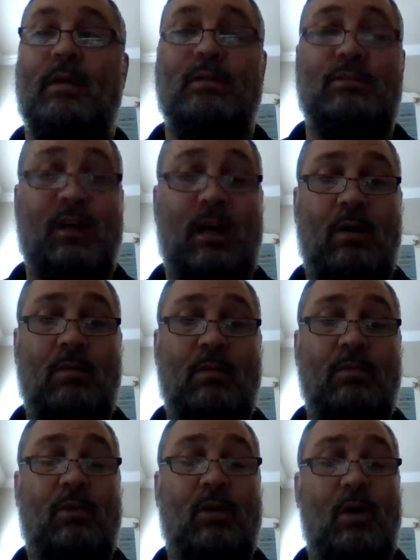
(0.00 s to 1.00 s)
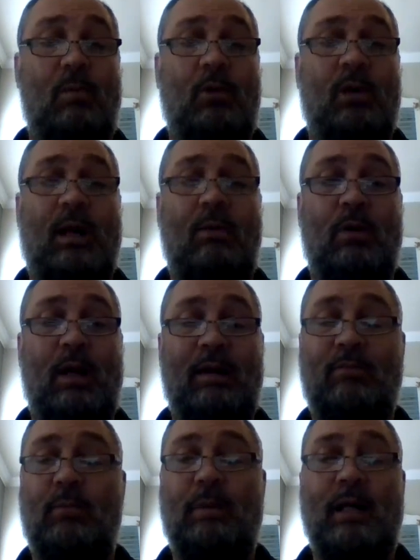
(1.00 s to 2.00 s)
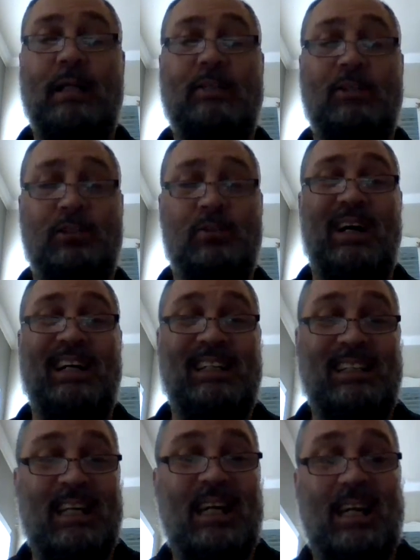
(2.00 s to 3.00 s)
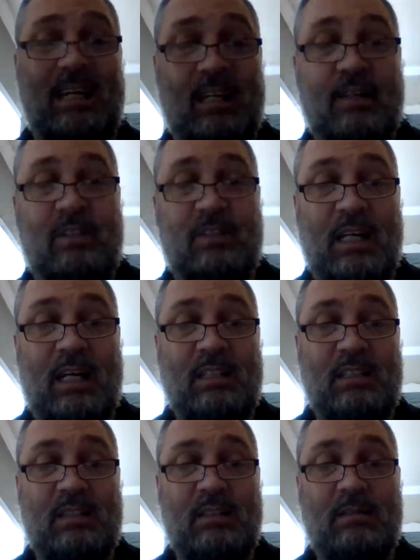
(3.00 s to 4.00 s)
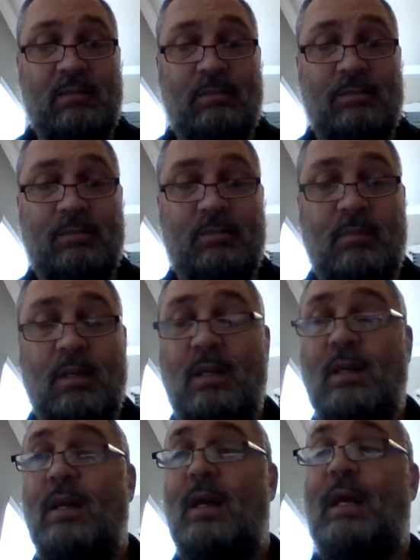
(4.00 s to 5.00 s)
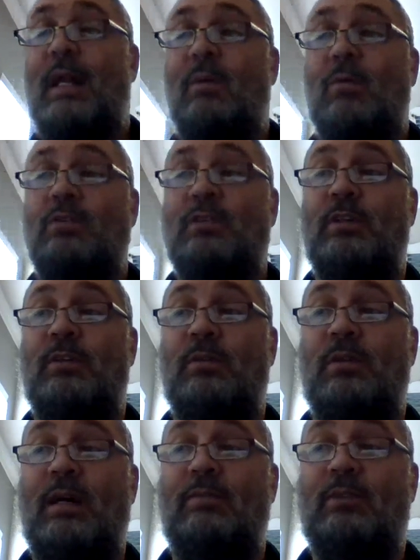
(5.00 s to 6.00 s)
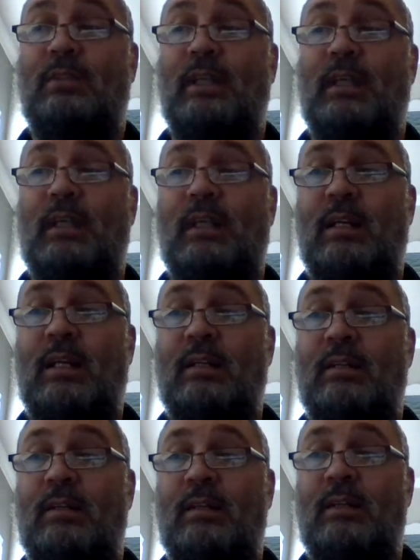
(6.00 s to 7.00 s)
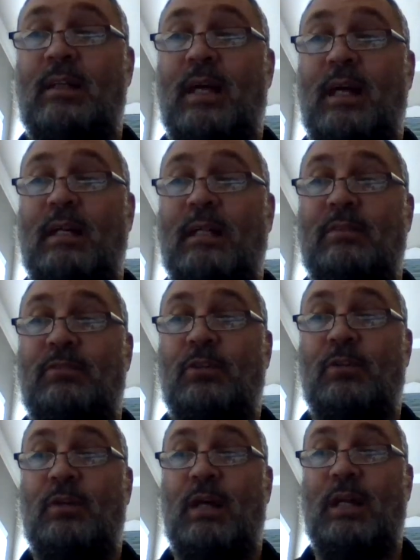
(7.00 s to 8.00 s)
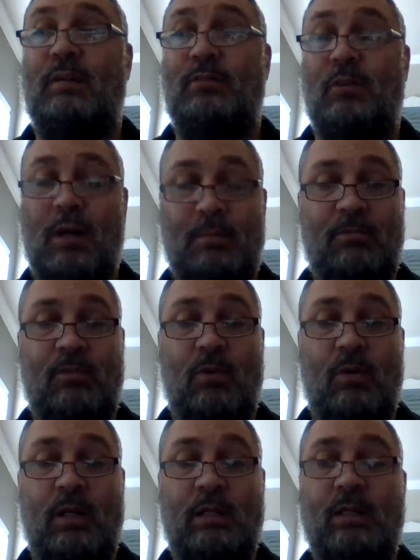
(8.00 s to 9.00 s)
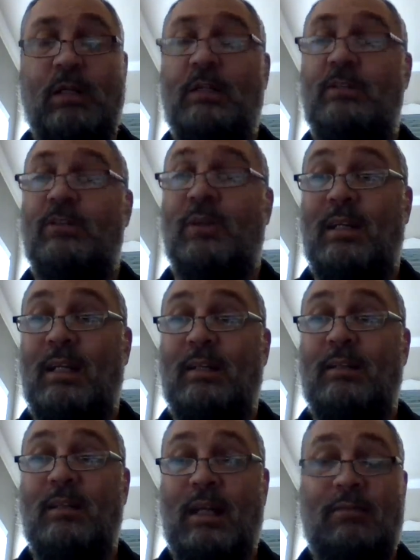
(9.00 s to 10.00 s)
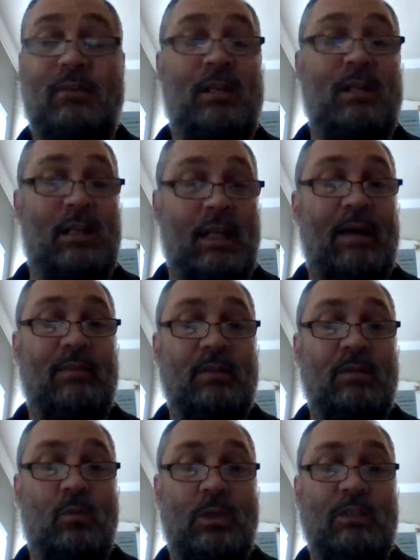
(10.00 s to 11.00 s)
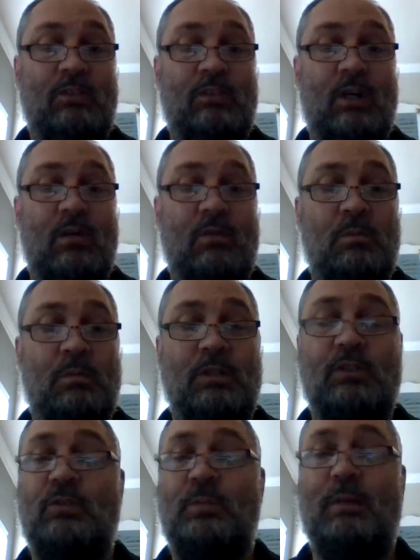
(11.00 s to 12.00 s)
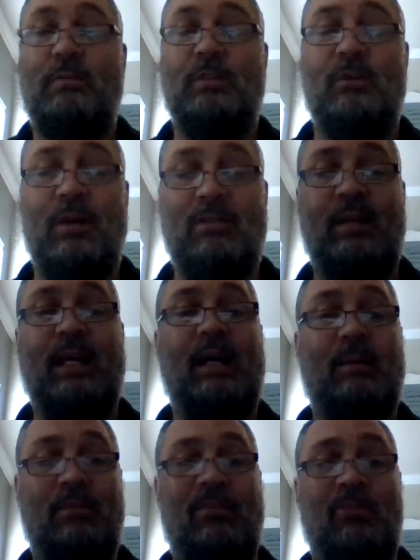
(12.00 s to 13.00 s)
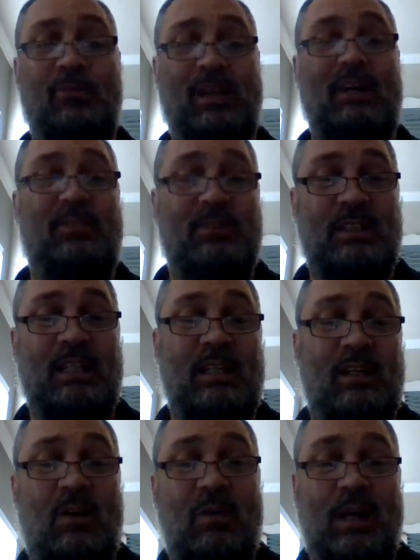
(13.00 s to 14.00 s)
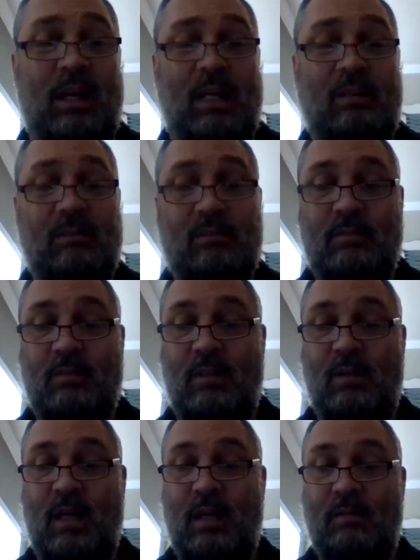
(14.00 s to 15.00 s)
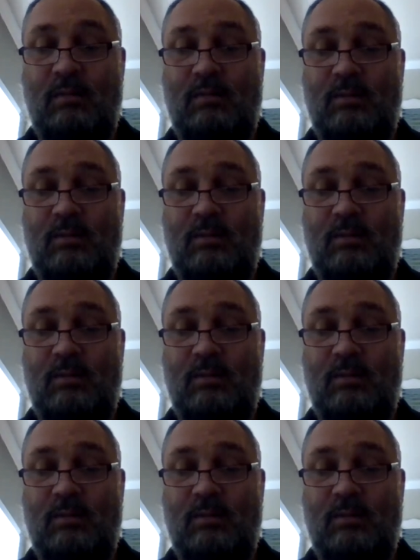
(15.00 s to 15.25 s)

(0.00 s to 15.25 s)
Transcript: So for homework, I want everybody to do yet another test. And I want you to do level 10 And if you're up for it, do a level 11 Wheatstone, but you should be able to do everything up through level 10 already. Okay.